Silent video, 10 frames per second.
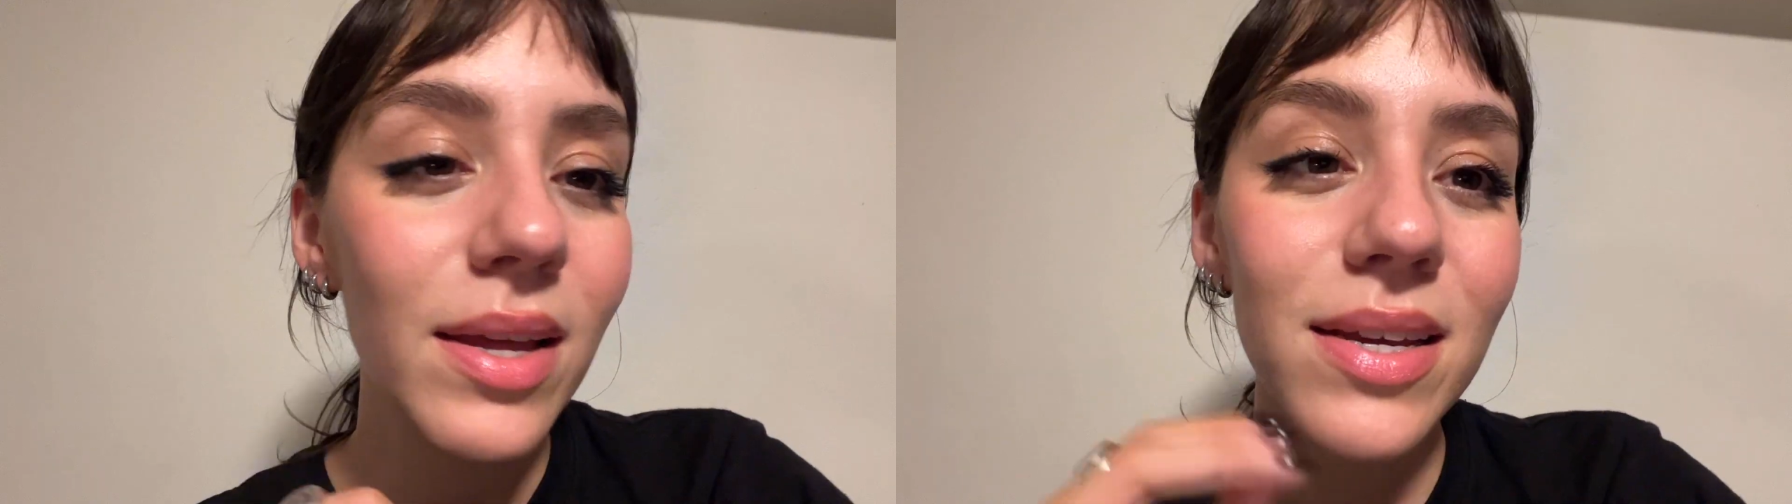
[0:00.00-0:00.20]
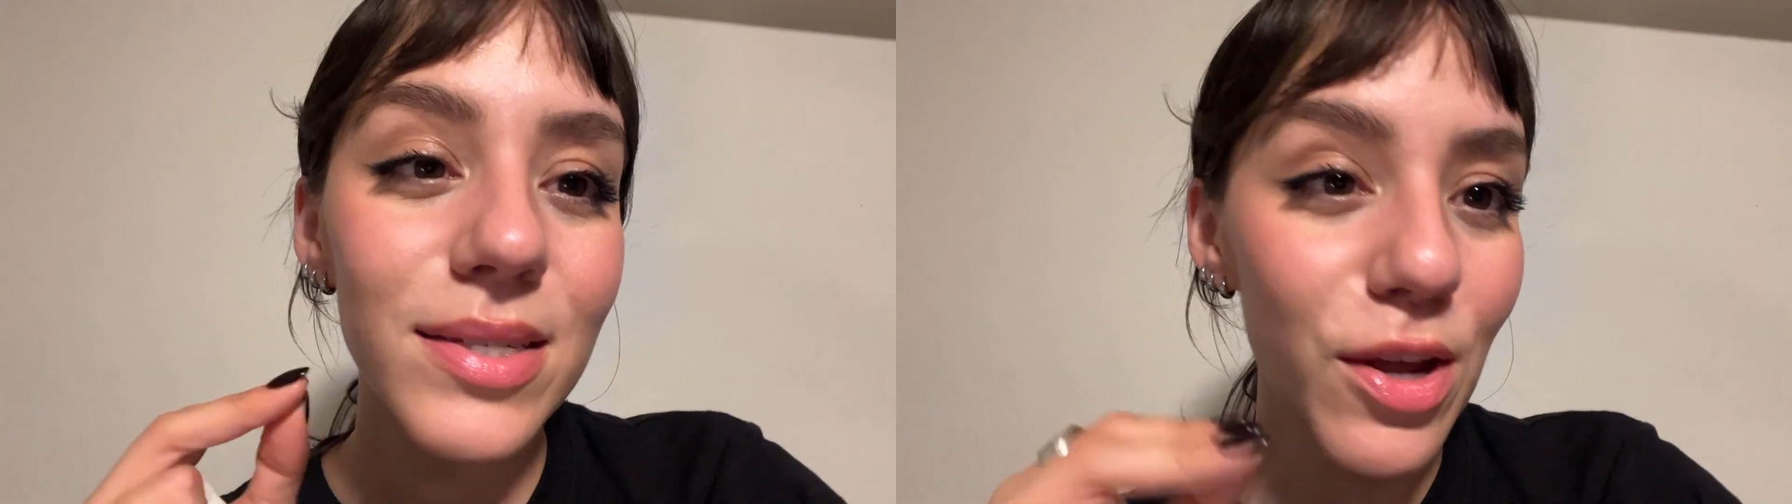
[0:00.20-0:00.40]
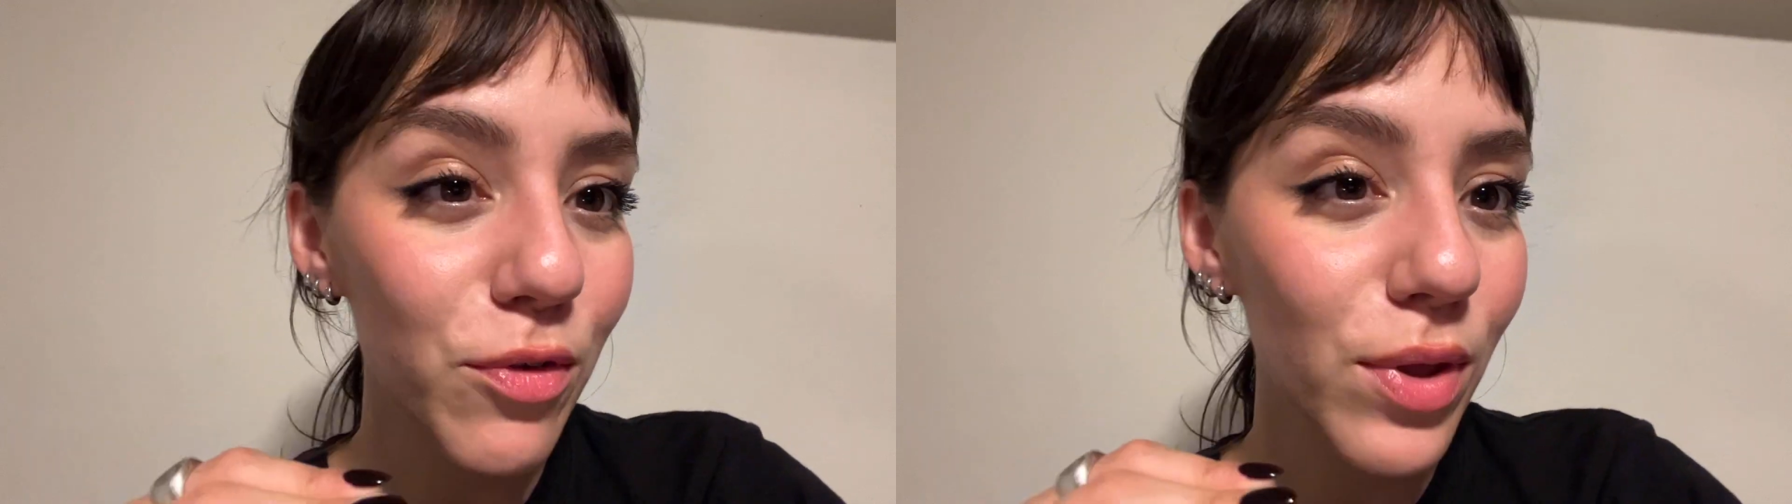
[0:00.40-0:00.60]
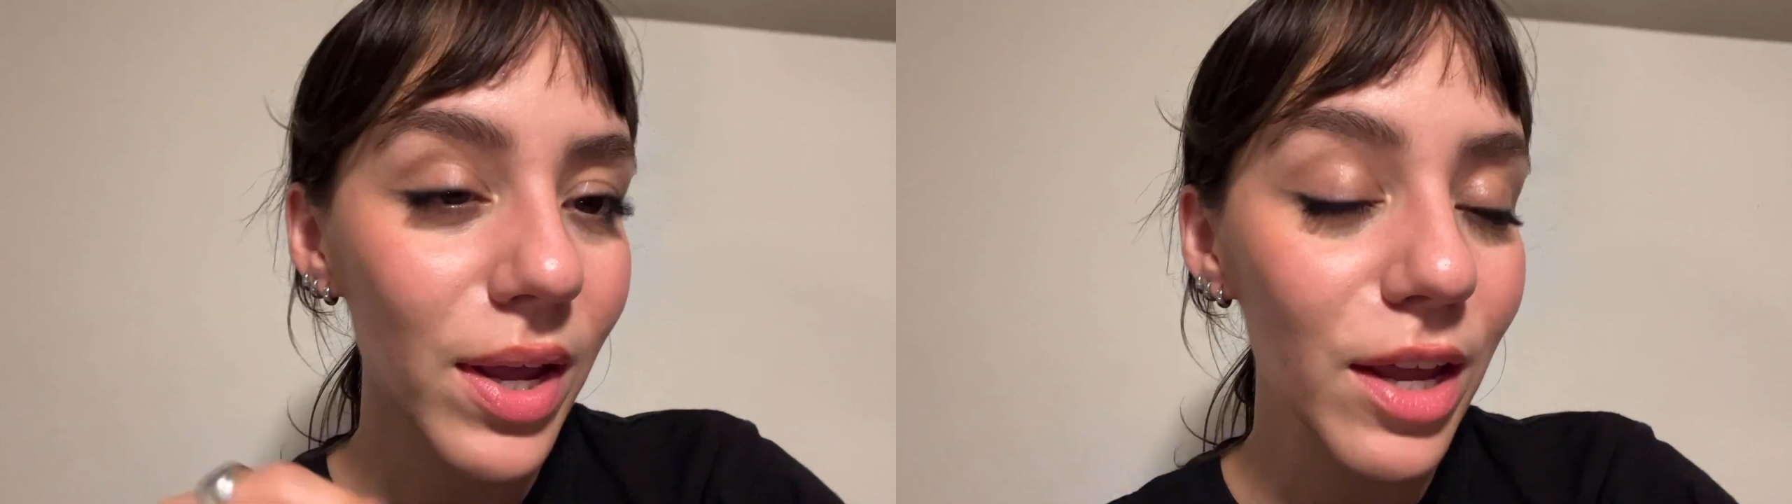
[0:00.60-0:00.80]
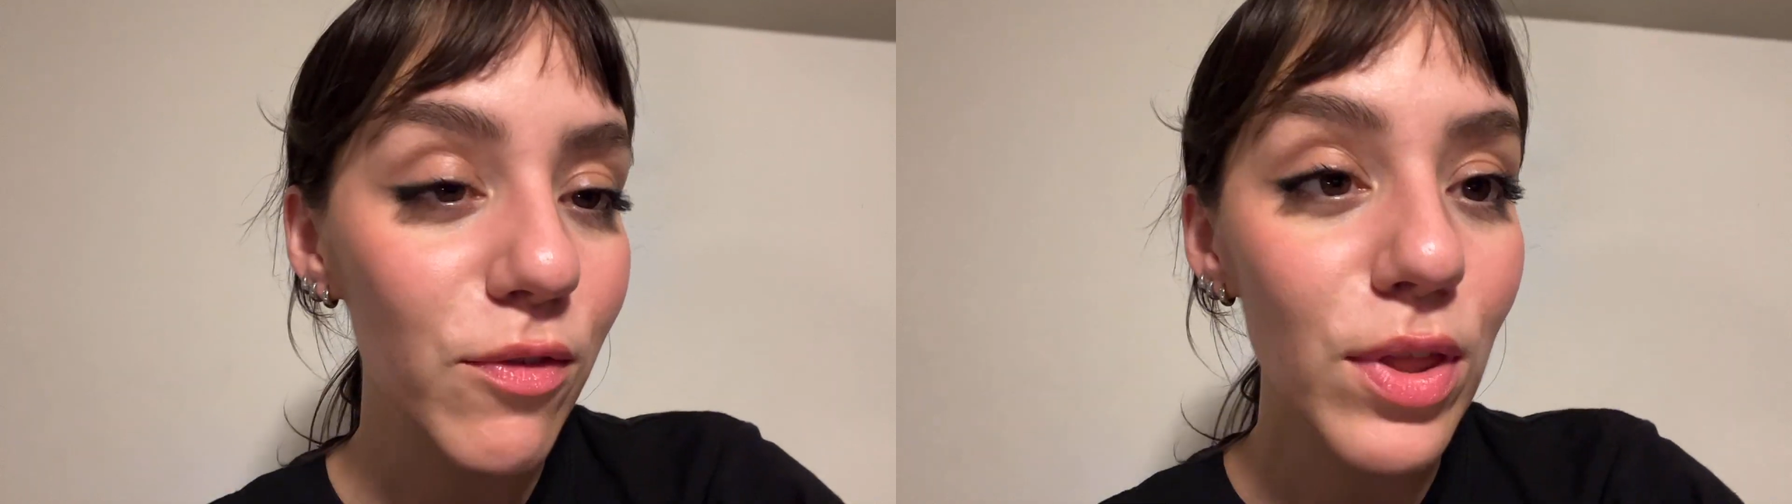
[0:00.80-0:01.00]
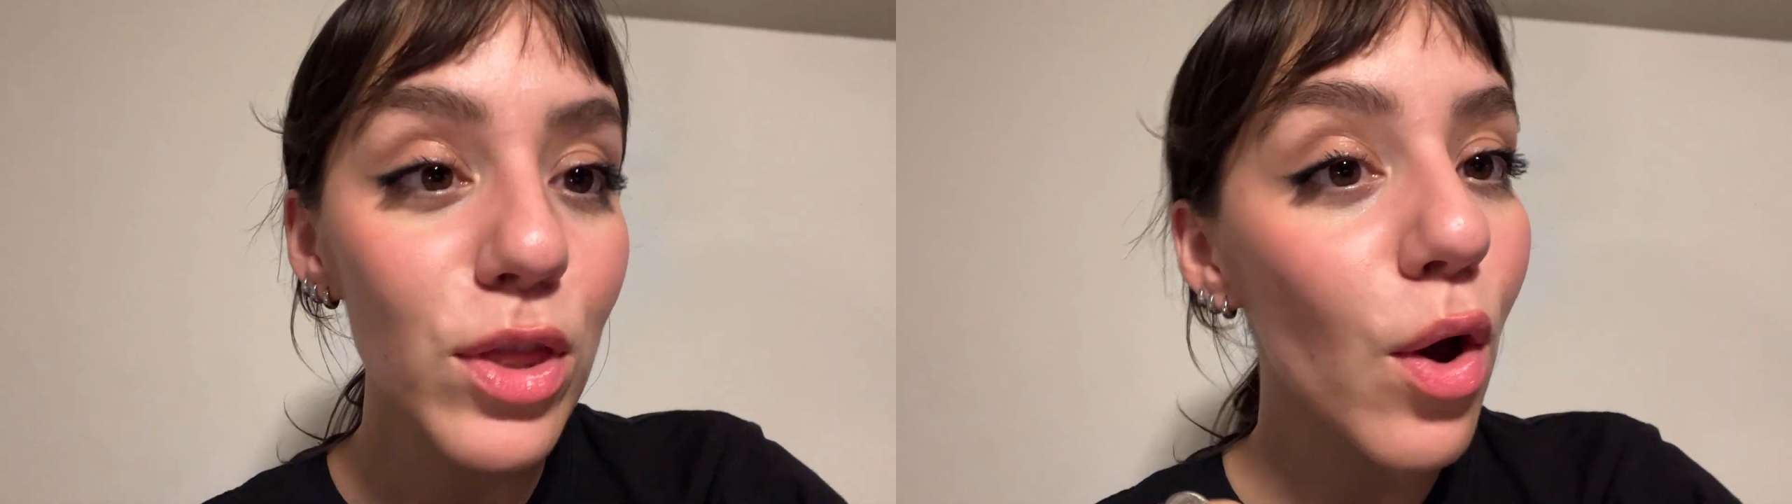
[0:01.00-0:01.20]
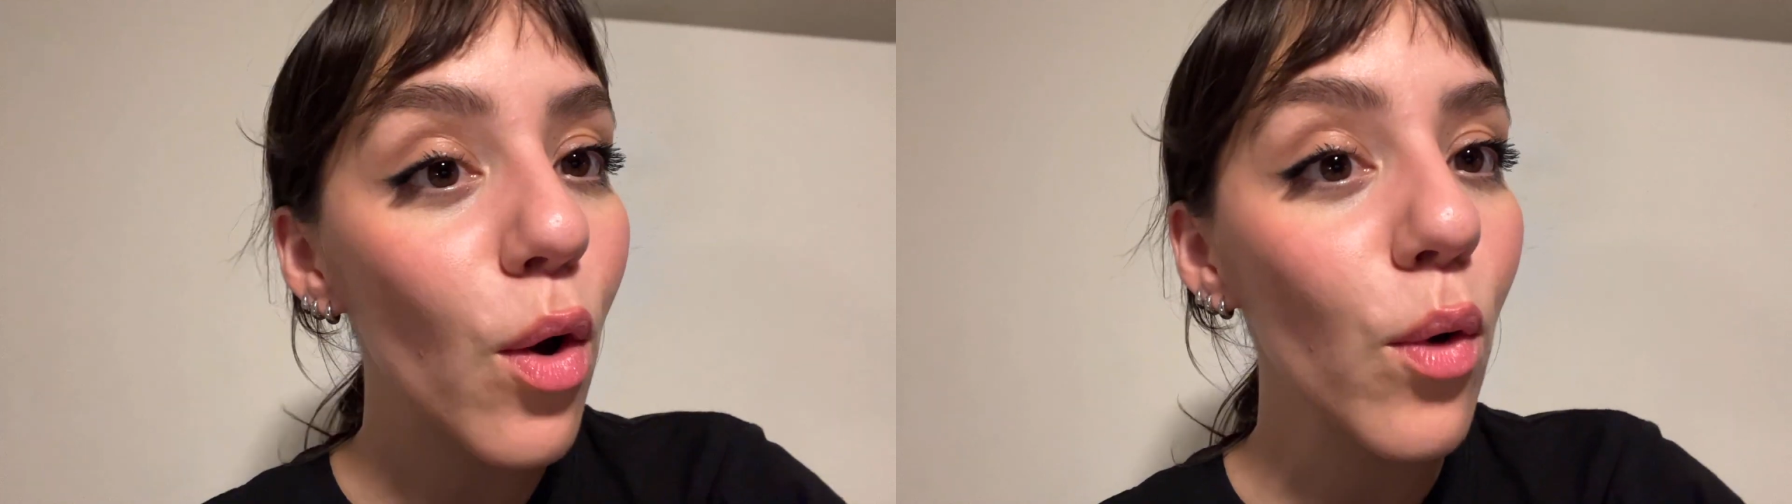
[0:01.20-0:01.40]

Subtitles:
because I feel like even though